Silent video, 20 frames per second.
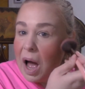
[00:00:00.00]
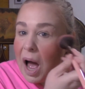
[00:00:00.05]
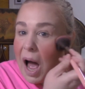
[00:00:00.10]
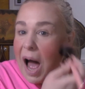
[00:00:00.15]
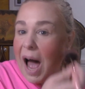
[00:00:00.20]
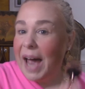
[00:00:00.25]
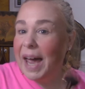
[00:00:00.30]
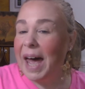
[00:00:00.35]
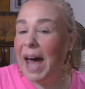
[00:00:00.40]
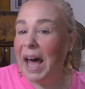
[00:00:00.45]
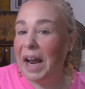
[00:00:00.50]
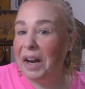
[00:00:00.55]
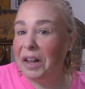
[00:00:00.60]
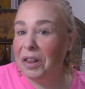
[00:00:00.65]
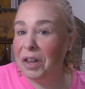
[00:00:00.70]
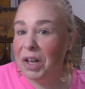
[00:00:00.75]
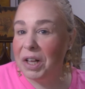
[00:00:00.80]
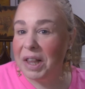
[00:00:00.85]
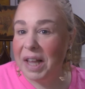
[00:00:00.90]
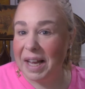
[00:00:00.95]
I kind of
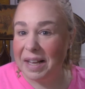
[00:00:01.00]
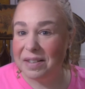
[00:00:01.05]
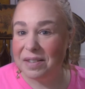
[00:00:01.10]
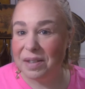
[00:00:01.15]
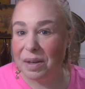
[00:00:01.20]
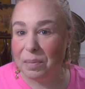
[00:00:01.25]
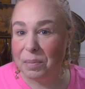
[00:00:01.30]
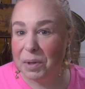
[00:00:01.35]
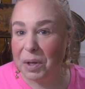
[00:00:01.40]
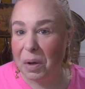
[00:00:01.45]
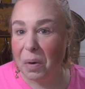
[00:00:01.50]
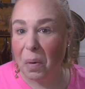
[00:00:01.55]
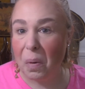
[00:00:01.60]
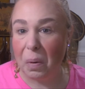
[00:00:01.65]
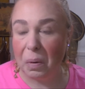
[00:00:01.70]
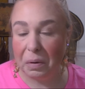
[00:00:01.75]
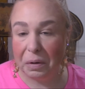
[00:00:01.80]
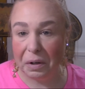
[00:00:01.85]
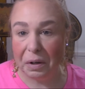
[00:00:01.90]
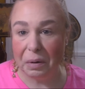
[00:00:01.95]
look like some of the
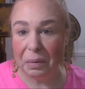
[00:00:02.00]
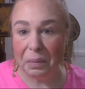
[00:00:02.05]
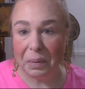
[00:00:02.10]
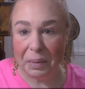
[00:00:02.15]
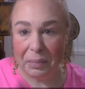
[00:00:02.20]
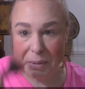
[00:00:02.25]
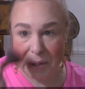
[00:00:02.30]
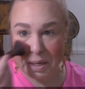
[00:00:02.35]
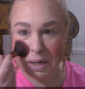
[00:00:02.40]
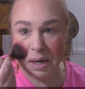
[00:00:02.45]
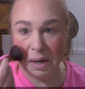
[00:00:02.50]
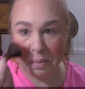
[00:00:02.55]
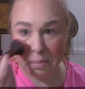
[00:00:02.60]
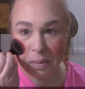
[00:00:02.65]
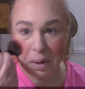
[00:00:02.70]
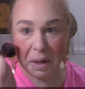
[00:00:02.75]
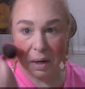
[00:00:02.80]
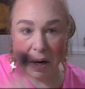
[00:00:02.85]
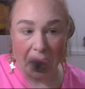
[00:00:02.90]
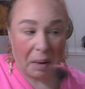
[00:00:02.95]
older women in
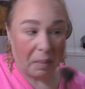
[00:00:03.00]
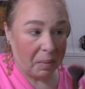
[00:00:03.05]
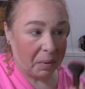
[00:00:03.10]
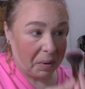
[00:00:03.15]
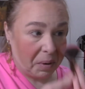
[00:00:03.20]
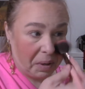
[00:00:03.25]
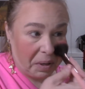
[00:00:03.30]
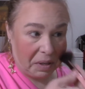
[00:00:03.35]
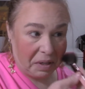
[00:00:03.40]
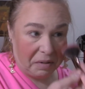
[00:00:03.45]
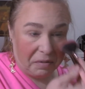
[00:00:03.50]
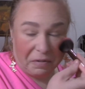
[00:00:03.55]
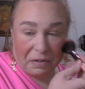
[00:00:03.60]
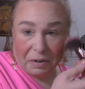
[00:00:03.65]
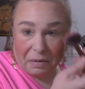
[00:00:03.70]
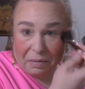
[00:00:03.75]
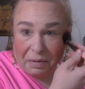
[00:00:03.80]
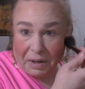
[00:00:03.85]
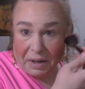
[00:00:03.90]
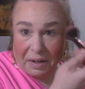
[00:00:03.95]
my neighborhood.
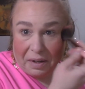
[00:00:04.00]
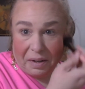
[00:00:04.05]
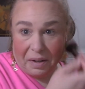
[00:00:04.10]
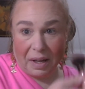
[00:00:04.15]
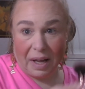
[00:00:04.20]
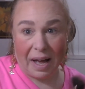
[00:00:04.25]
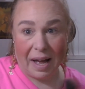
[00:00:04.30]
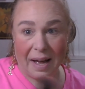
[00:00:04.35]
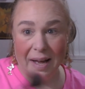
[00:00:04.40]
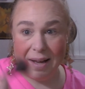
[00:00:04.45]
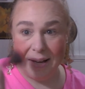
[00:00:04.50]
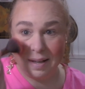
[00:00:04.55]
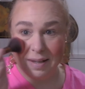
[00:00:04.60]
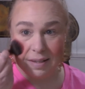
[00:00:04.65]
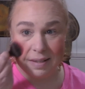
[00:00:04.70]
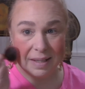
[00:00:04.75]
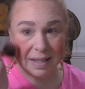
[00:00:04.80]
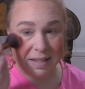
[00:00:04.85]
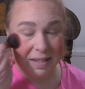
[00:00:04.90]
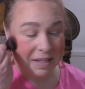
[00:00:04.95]
For real,
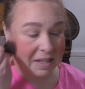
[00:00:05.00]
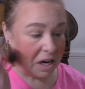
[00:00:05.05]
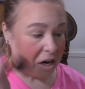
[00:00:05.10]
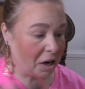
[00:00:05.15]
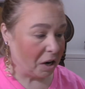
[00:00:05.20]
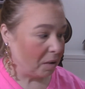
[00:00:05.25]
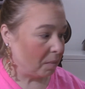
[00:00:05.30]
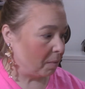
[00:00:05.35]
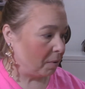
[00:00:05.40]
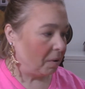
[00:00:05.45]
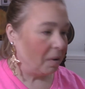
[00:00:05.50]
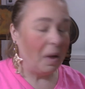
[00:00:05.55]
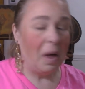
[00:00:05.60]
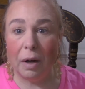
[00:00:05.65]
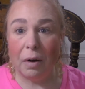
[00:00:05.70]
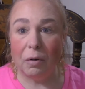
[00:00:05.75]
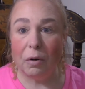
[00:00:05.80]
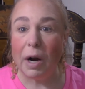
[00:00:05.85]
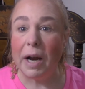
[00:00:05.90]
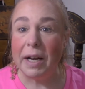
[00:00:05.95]
guys. It's terrible.
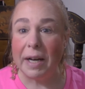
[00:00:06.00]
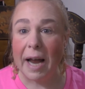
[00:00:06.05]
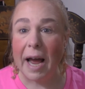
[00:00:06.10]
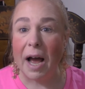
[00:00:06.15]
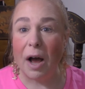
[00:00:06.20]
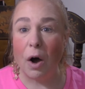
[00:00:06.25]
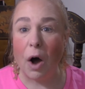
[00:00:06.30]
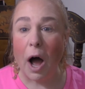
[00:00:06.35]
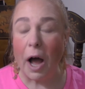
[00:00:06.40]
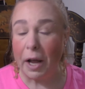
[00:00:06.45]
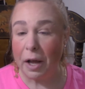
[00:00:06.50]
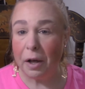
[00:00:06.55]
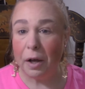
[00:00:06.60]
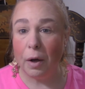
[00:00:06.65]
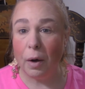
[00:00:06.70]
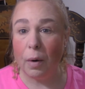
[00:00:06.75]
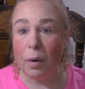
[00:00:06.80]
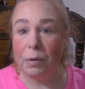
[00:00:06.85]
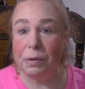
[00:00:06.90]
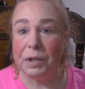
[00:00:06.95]
Right now, I could
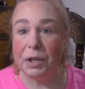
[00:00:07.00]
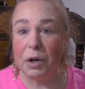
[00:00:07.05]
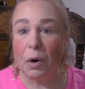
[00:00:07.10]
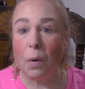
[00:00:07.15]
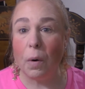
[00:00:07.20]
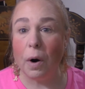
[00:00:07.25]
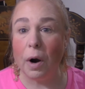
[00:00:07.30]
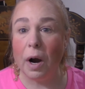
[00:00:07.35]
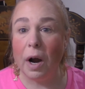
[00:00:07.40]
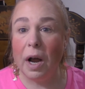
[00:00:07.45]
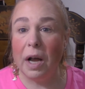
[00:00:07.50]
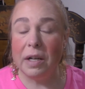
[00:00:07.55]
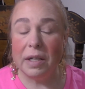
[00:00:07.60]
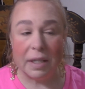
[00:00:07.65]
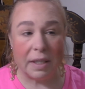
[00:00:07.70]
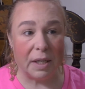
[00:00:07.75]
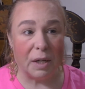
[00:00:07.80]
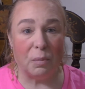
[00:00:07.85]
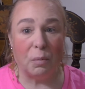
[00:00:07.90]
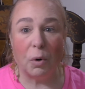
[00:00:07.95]
go out the door
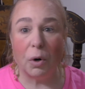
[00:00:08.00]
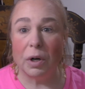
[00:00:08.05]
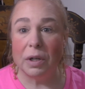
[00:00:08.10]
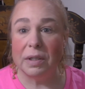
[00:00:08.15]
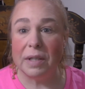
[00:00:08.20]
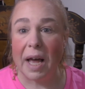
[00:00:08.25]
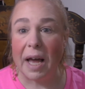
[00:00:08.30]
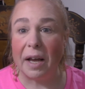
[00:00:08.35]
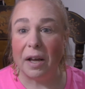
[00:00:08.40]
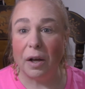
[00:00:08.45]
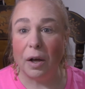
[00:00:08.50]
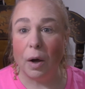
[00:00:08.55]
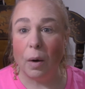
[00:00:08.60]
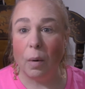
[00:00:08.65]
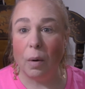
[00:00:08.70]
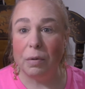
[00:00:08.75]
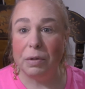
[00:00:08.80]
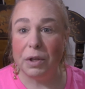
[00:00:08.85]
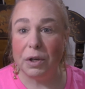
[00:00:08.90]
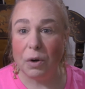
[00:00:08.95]
to Tim Hortons. I could
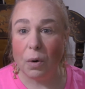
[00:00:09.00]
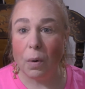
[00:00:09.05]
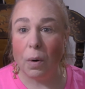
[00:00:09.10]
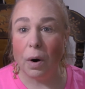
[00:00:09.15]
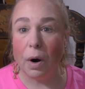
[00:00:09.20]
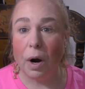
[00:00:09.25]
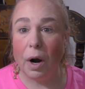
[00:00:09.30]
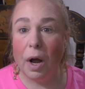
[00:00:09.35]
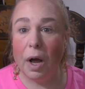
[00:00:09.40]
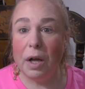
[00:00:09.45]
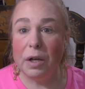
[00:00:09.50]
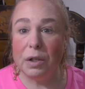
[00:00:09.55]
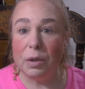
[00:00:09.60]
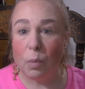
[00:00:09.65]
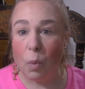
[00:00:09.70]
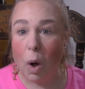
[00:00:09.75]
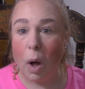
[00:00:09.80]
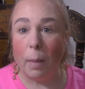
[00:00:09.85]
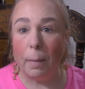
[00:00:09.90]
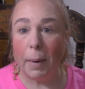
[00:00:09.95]
go out the door to
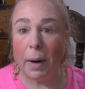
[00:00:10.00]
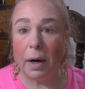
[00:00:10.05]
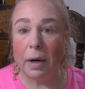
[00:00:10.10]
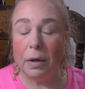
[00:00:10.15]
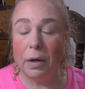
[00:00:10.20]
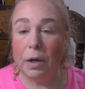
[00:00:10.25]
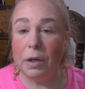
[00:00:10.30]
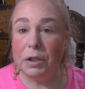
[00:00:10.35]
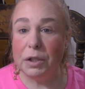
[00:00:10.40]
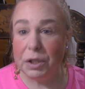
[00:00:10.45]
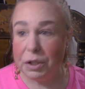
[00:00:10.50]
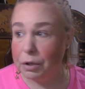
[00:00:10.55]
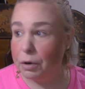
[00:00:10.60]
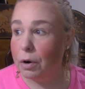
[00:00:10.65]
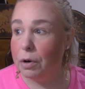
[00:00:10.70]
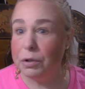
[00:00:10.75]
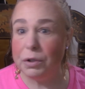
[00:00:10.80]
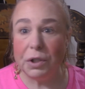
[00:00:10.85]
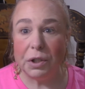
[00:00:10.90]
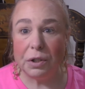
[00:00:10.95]
Walmart, to the
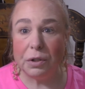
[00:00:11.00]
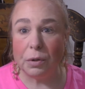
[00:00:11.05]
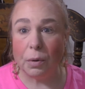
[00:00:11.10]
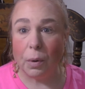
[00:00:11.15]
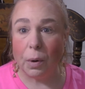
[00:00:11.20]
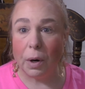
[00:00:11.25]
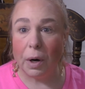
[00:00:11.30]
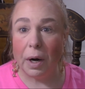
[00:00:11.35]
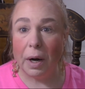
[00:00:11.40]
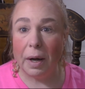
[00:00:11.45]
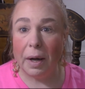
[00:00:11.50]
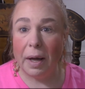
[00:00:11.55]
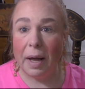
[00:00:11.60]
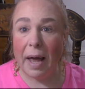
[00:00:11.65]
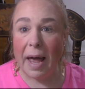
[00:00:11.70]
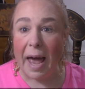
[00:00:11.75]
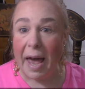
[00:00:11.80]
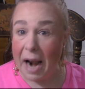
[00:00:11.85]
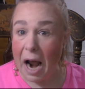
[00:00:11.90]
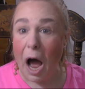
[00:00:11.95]
grocery store.
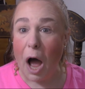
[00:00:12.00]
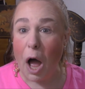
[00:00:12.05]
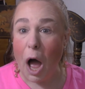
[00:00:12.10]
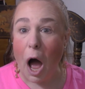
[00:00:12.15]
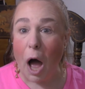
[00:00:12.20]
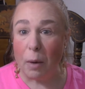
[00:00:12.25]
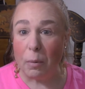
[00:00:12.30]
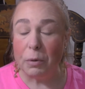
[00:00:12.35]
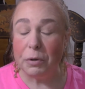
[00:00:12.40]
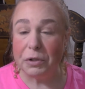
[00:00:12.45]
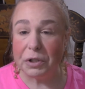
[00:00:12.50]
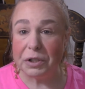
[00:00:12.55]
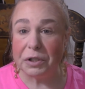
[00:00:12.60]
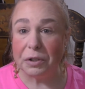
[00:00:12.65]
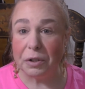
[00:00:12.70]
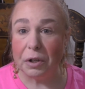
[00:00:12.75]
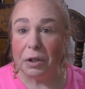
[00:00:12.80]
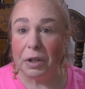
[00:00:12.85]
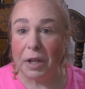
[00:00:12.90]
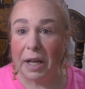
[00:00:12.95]
And I, I would just
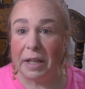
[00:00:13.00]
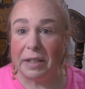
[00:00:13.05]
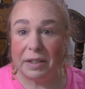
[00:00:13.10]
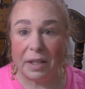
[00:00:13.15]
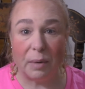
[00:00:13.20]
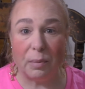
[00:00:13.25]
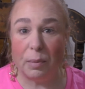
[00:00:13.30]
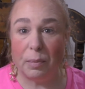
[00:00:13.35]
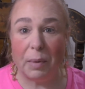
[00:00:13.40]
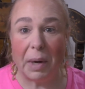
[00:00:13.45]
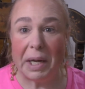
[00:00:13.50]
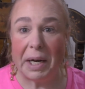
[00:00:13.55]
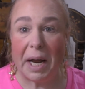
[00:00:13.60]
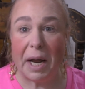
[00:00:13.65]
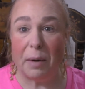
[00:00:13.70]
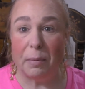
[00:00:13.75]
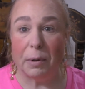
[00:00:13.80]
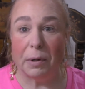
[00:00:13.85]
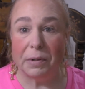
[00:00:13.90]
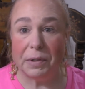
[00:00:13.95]
look like some of my
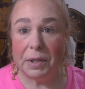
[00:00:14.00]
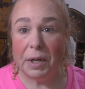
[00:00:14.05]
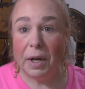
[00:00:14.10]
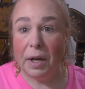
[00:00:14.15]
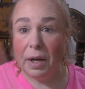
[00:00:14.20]
neighbors.